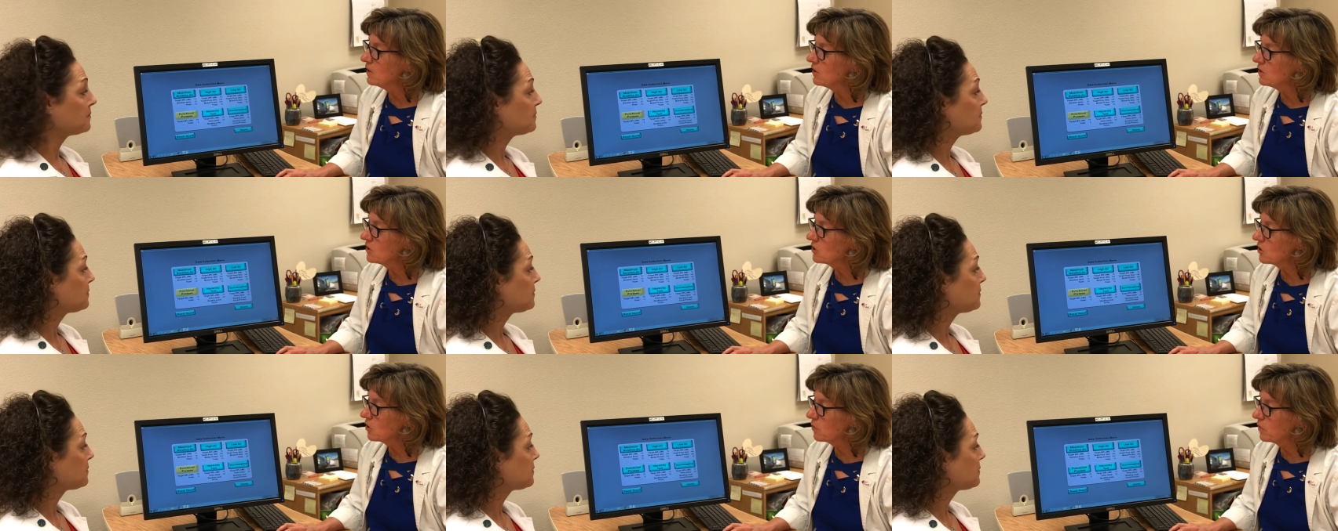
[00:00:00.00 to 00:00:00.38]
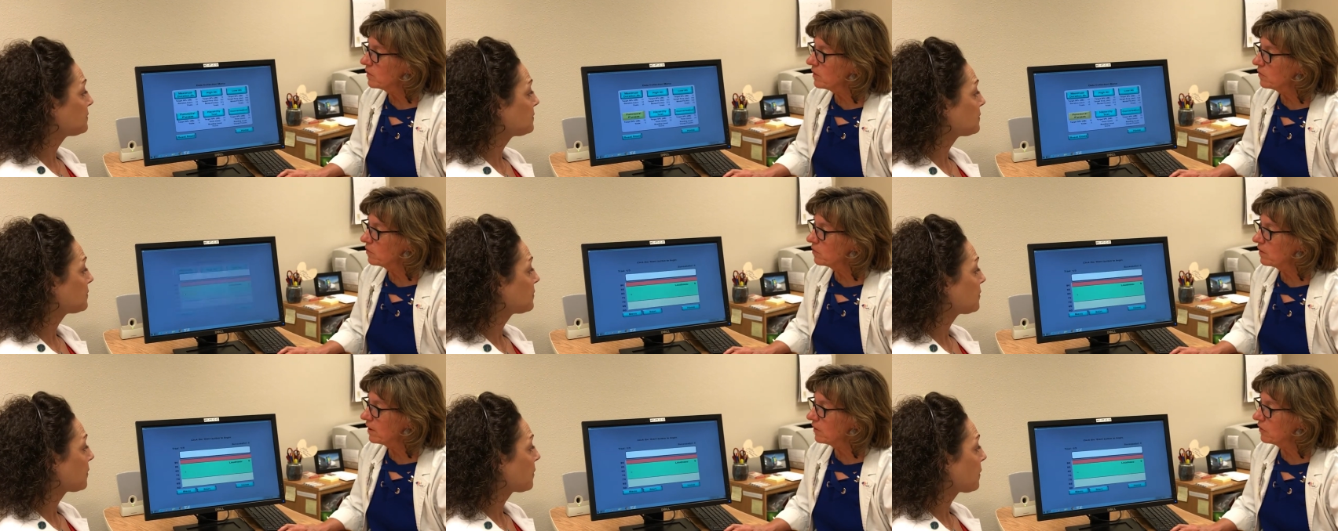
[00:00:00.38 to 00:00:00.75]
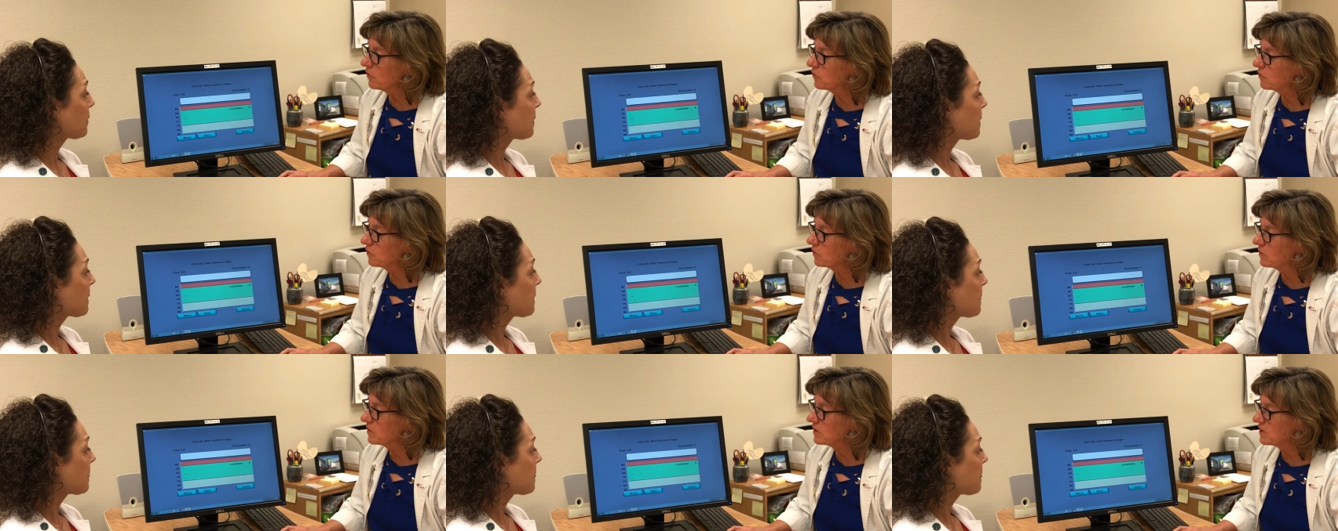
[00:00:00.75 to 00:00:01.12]
Speaker 1: So we run
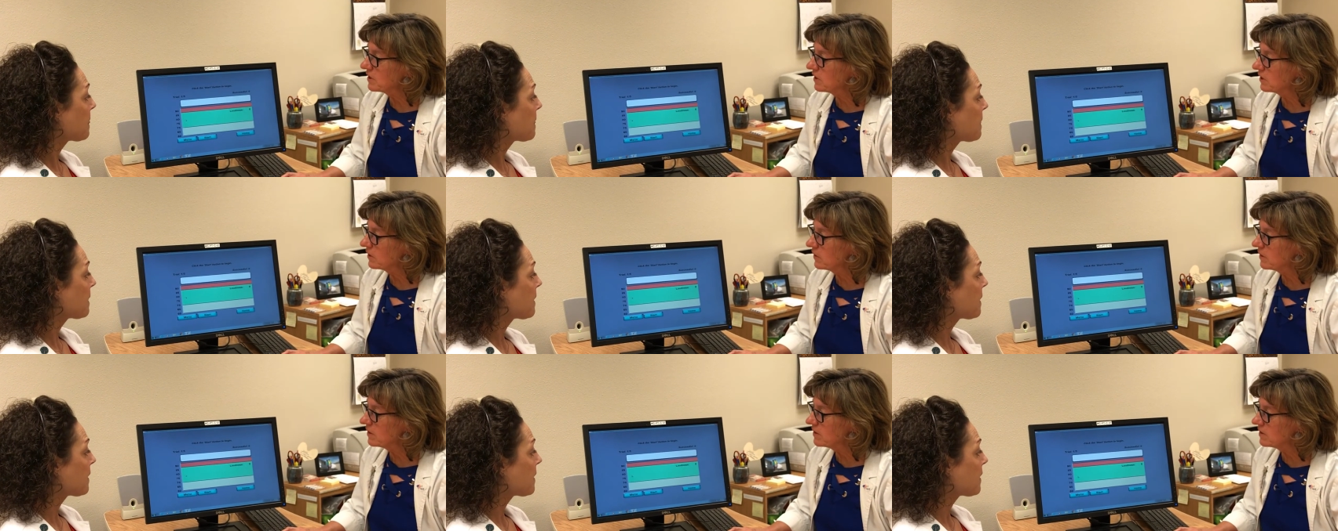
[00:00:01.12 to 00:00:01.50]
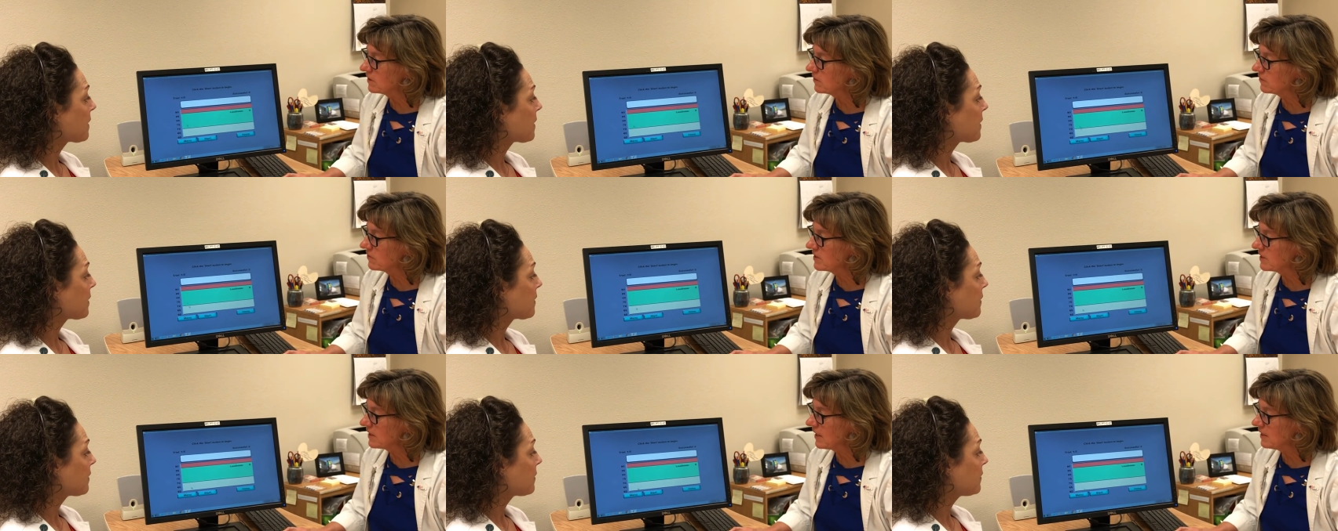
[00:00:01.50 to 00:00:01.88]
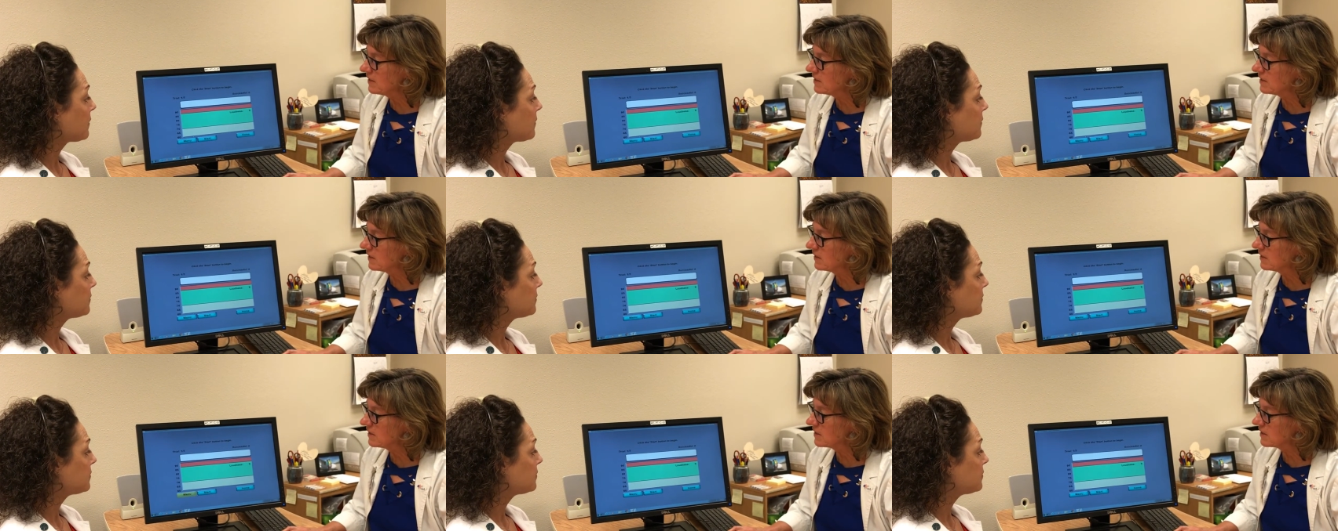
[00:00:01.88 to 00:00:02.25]
through a series of
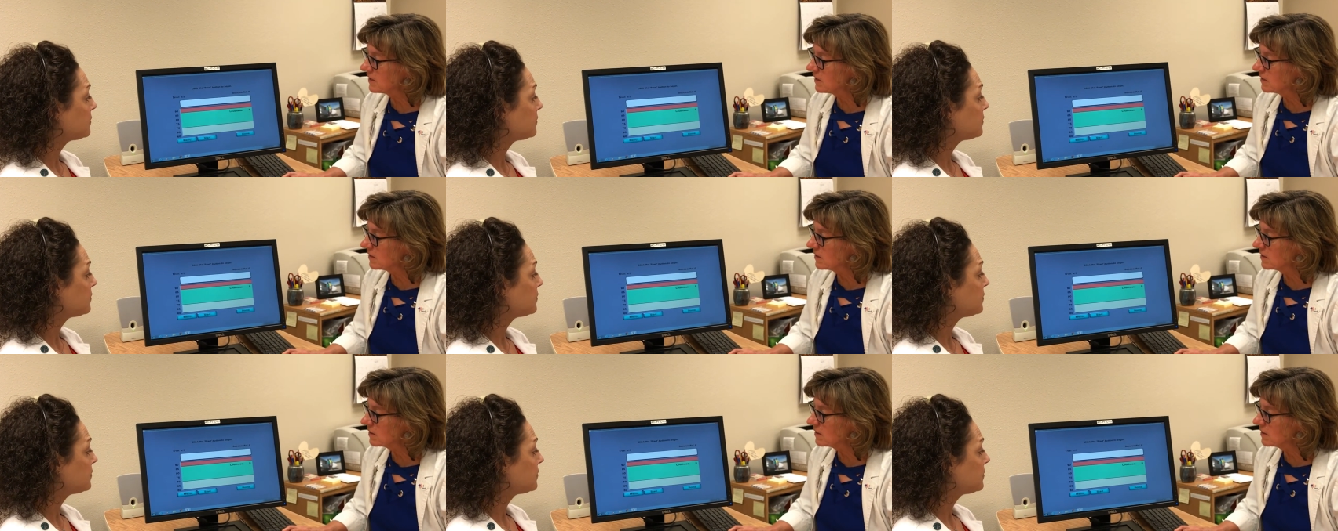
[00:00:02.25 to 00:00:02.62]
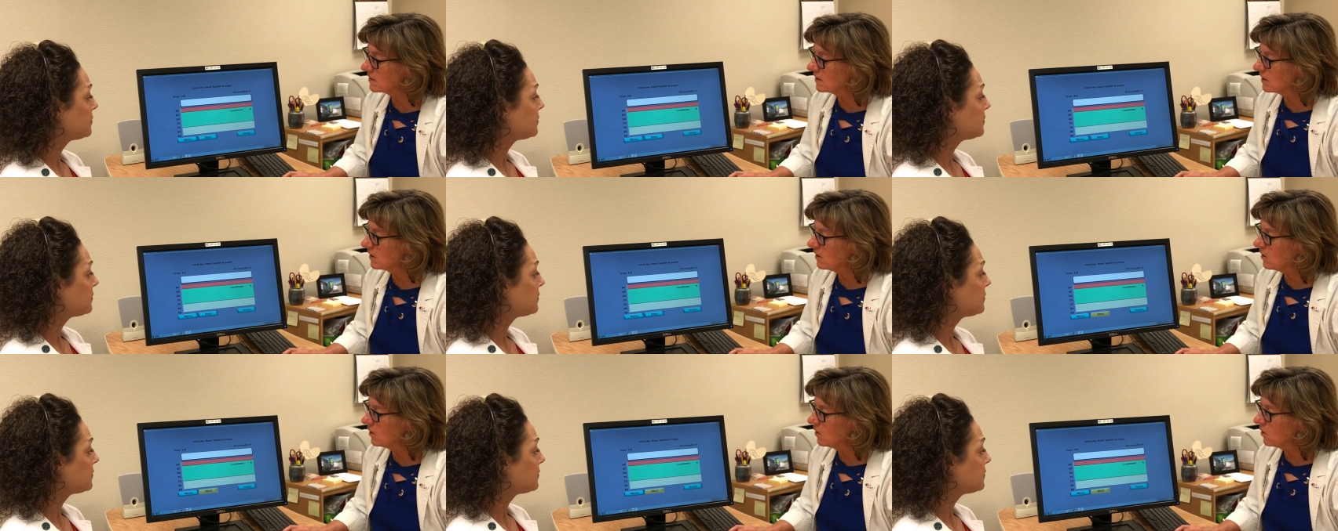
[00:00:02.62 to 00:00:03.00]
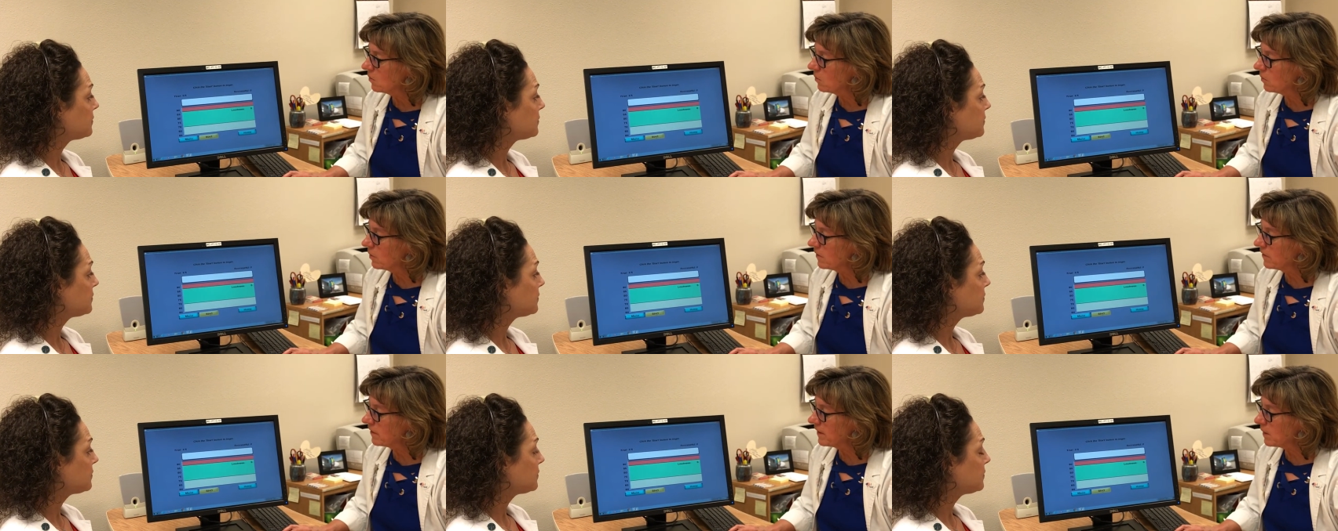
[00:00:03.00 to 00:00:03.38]
sentences
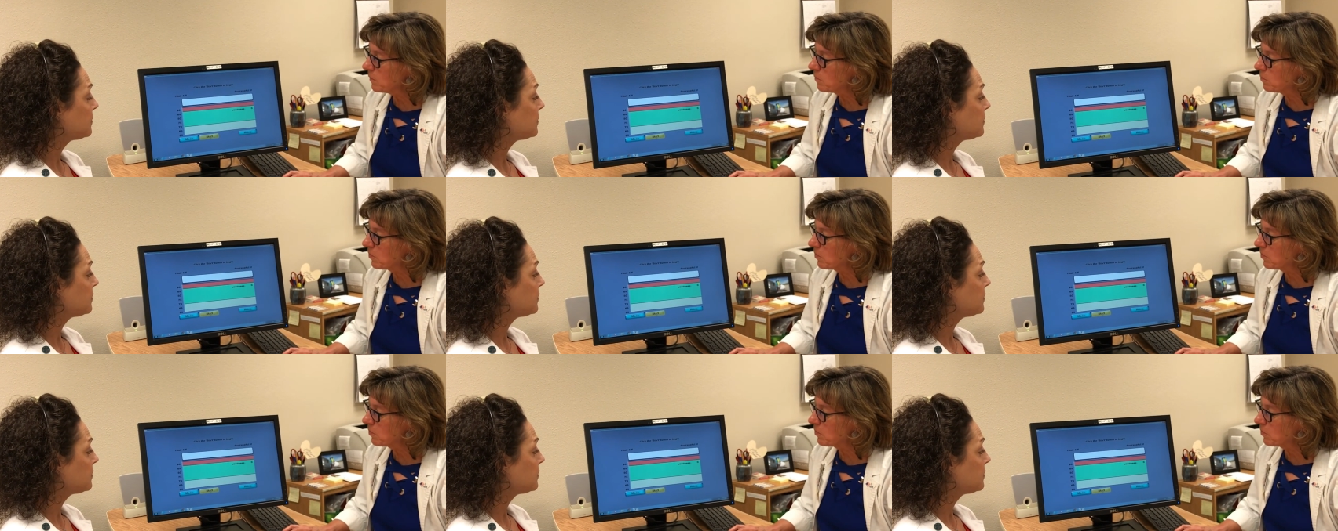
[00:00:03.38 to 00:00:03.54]
where they